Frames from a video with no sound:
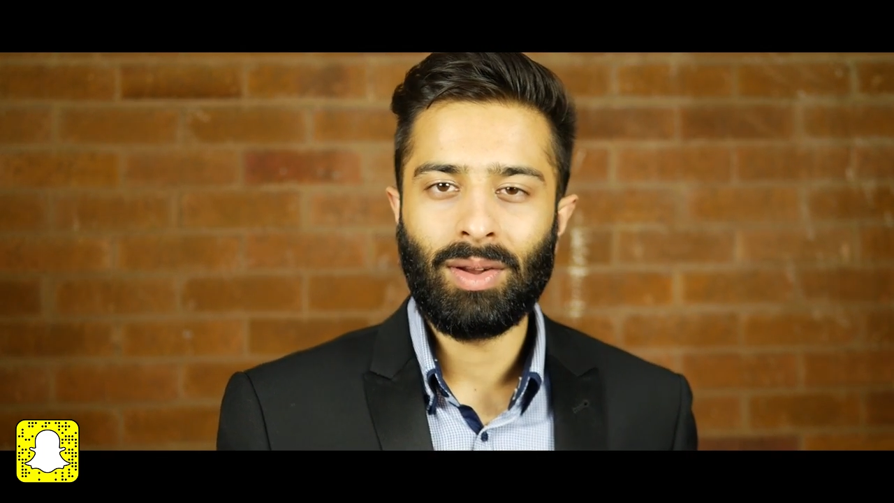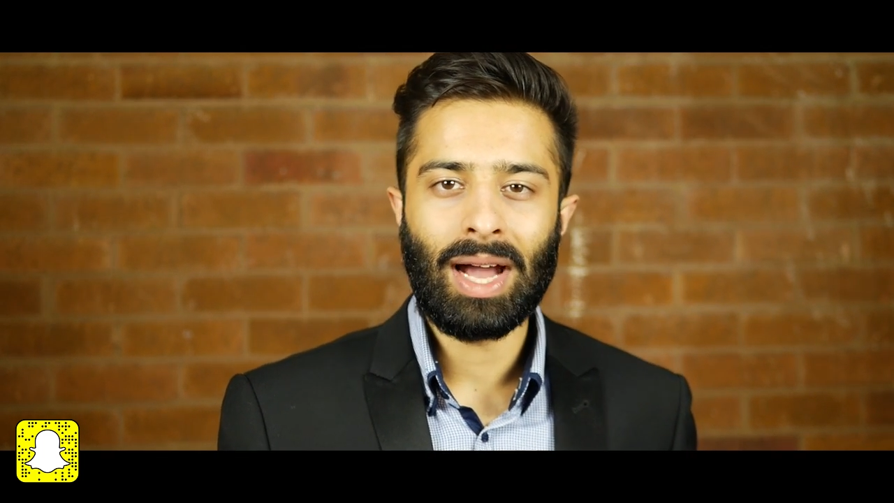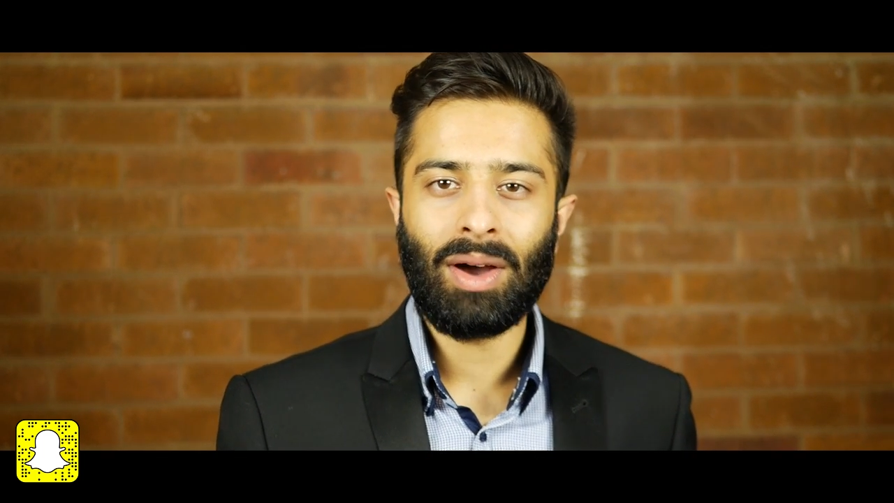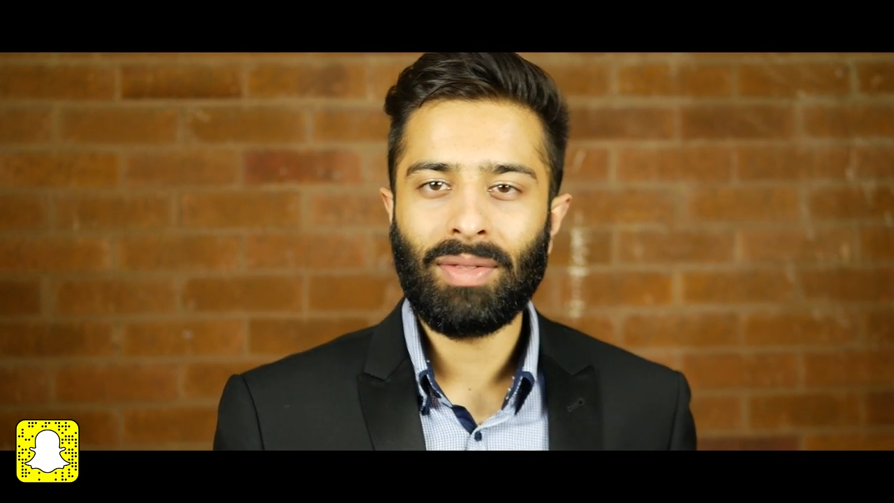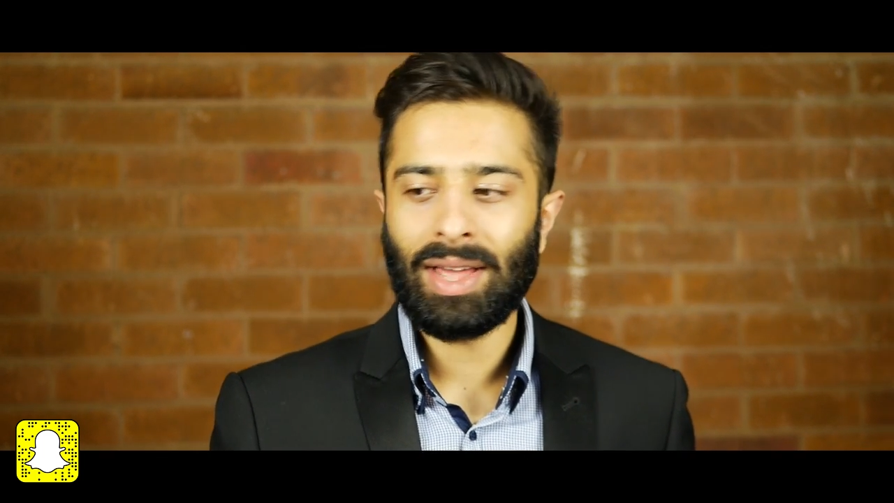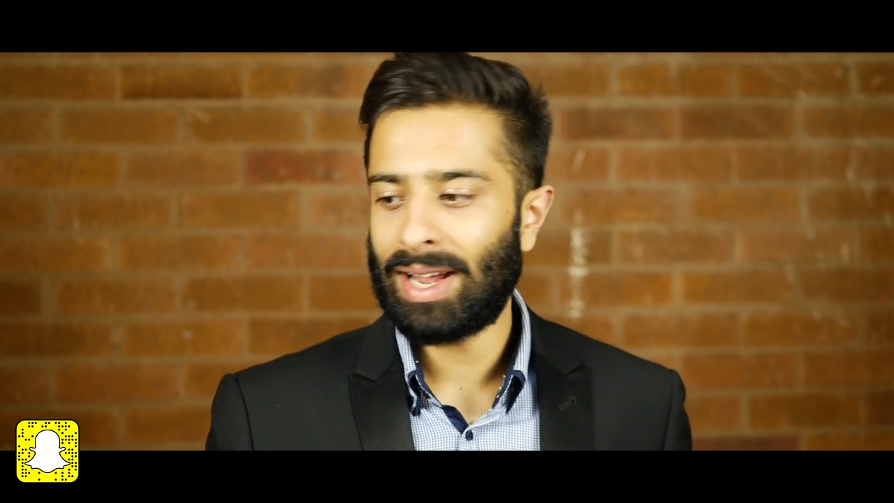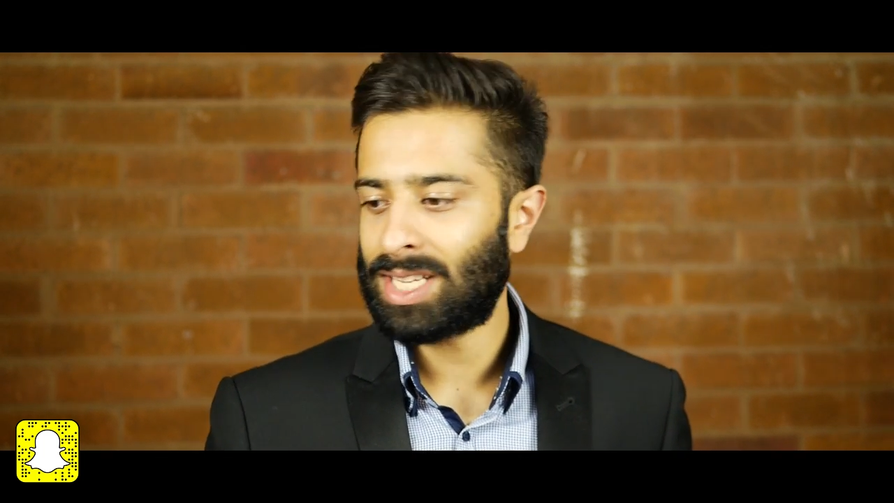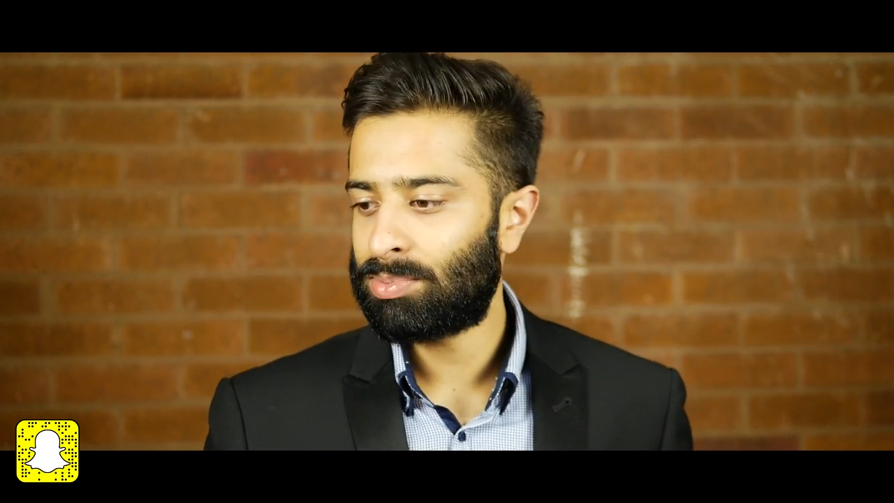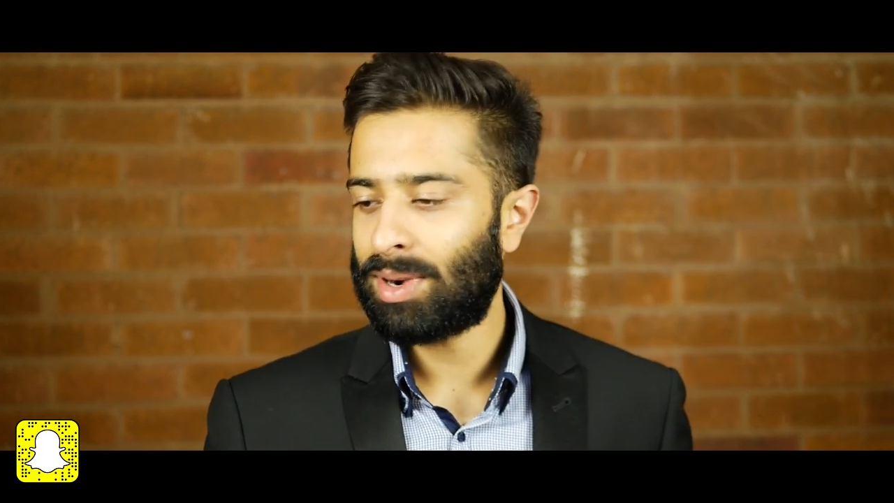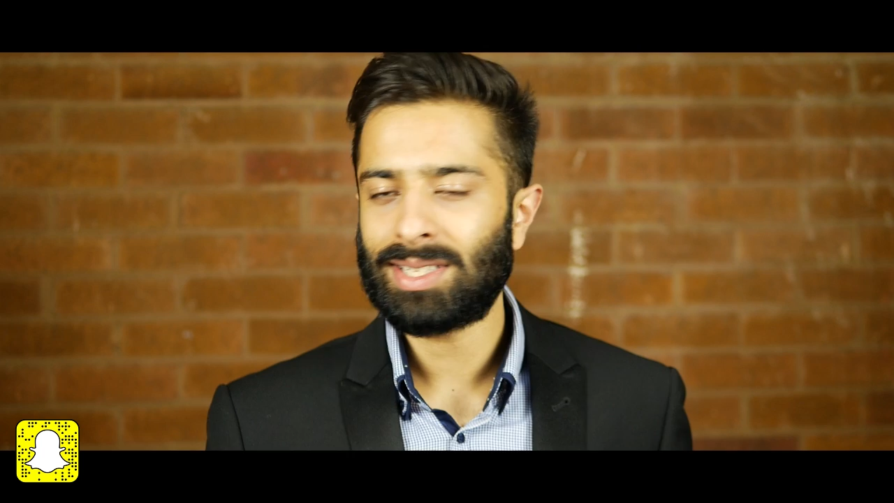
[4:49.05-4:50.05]
how they're
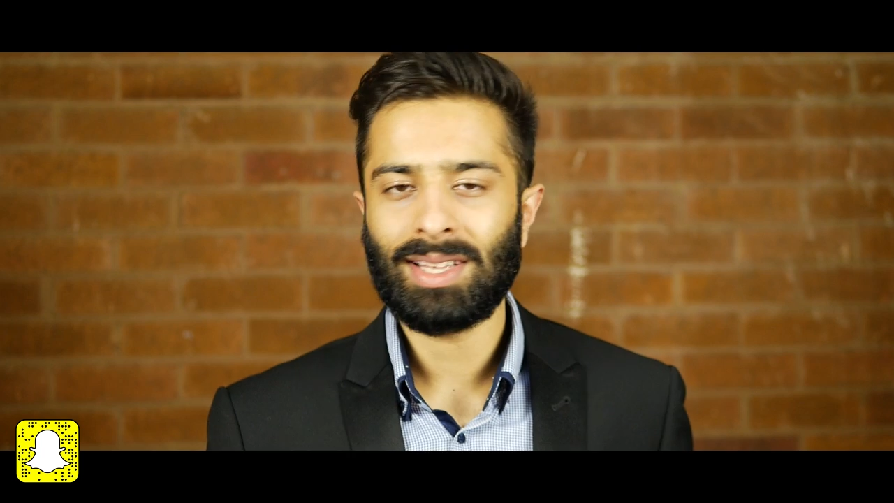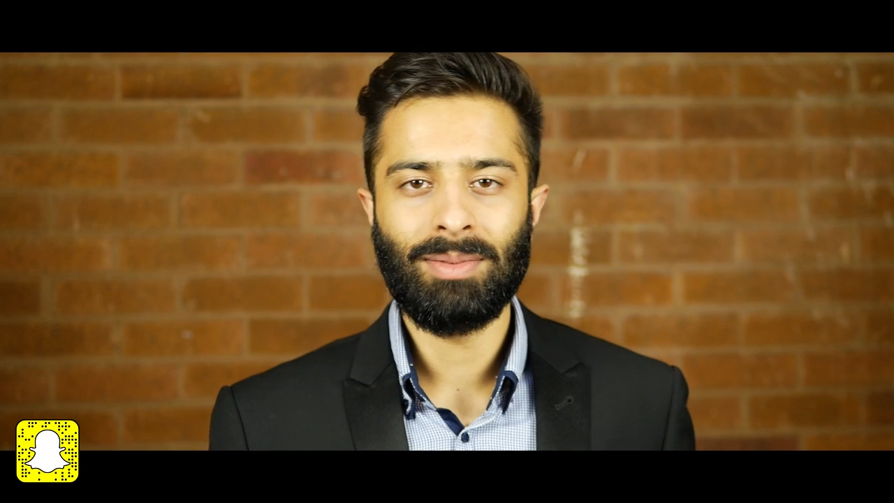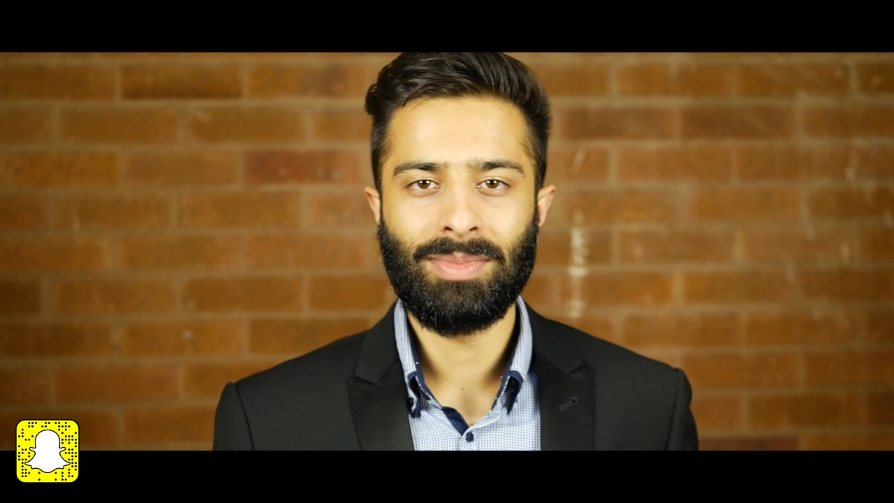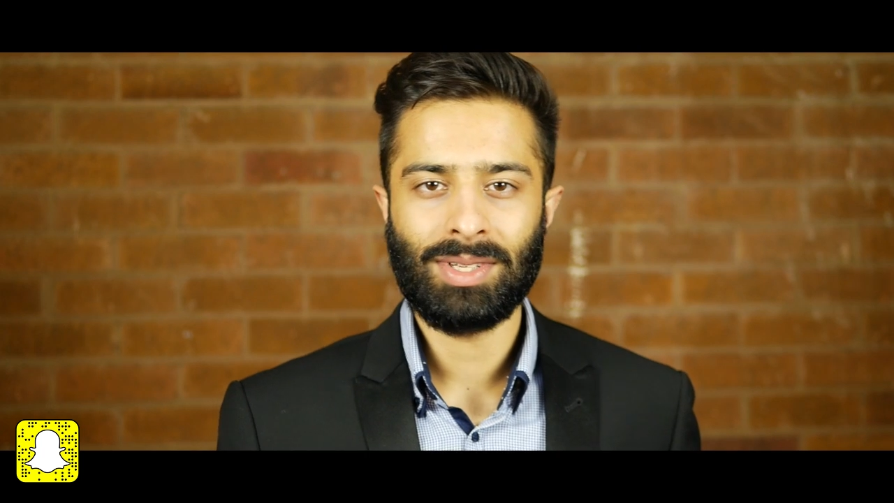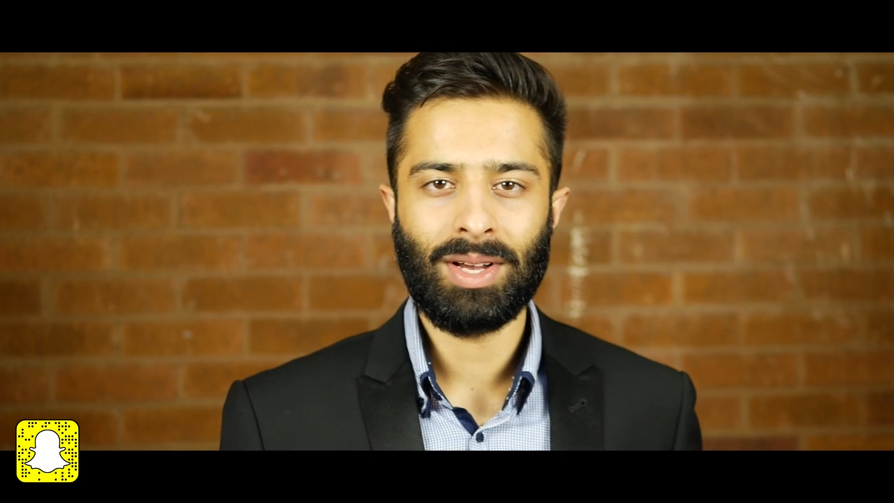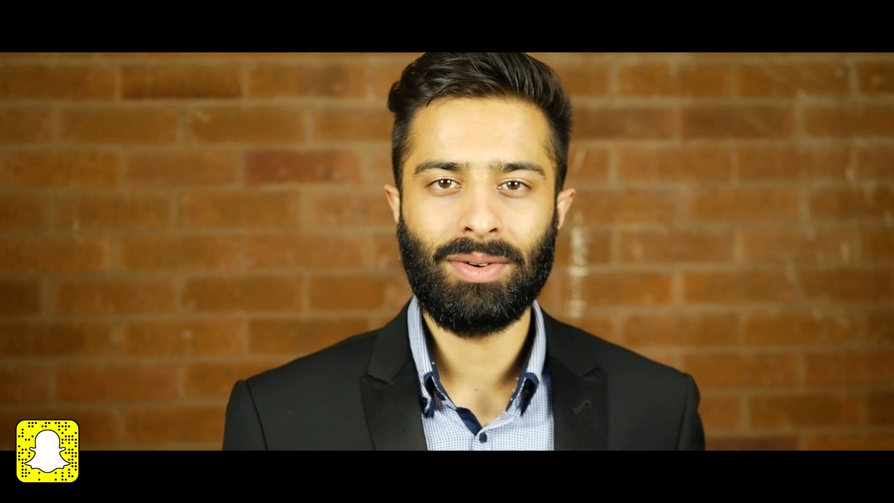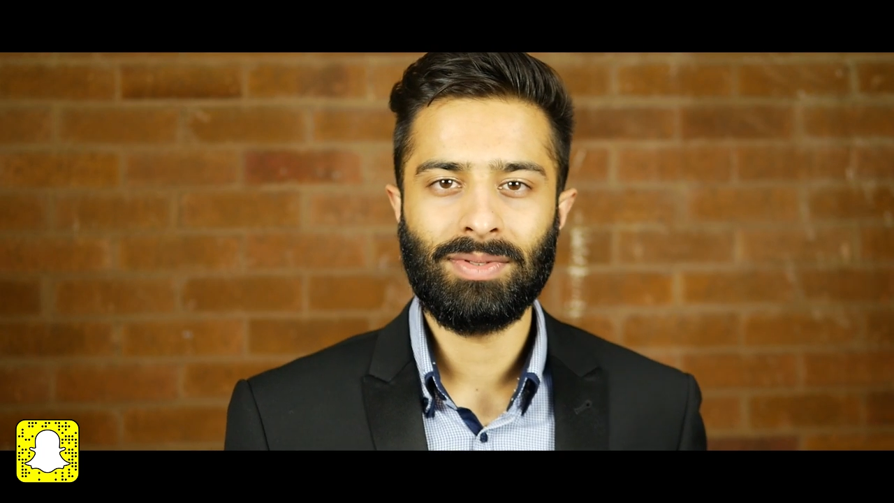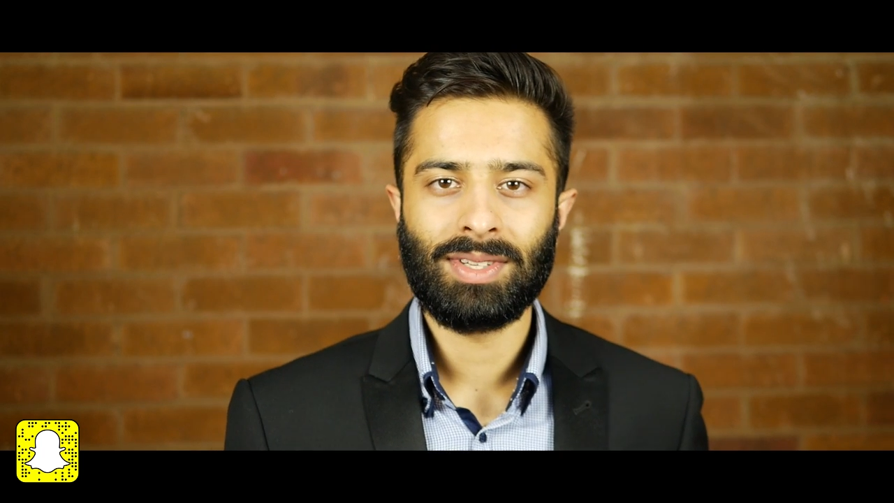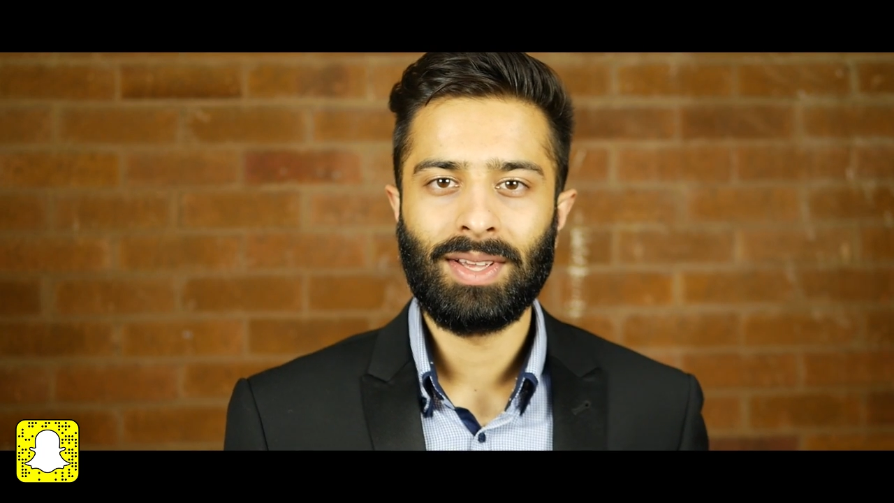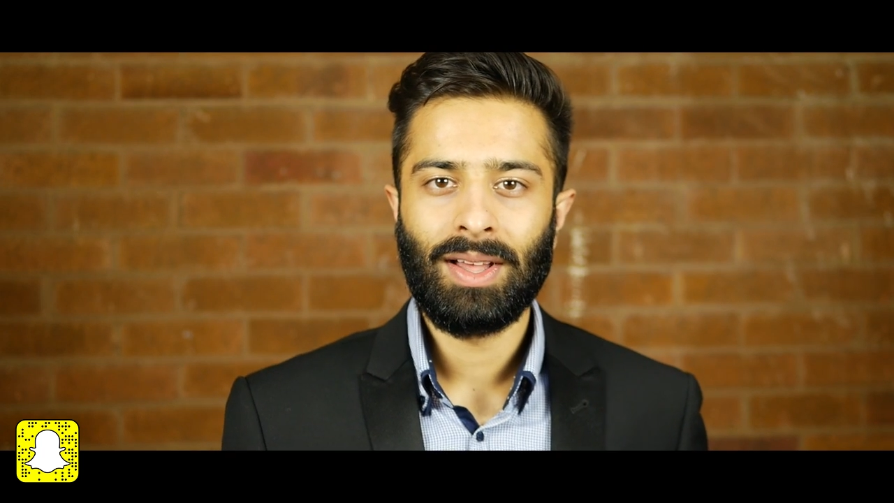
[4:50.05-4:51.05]
expressing
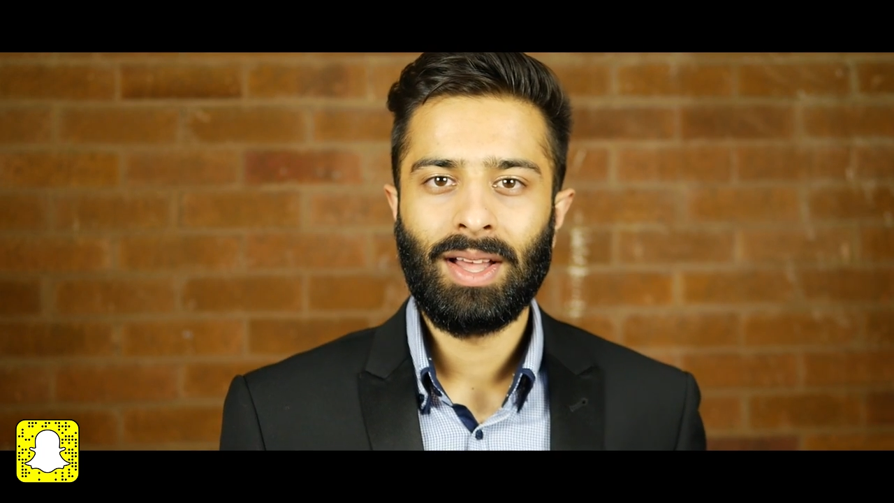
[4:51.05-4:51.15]
themselves.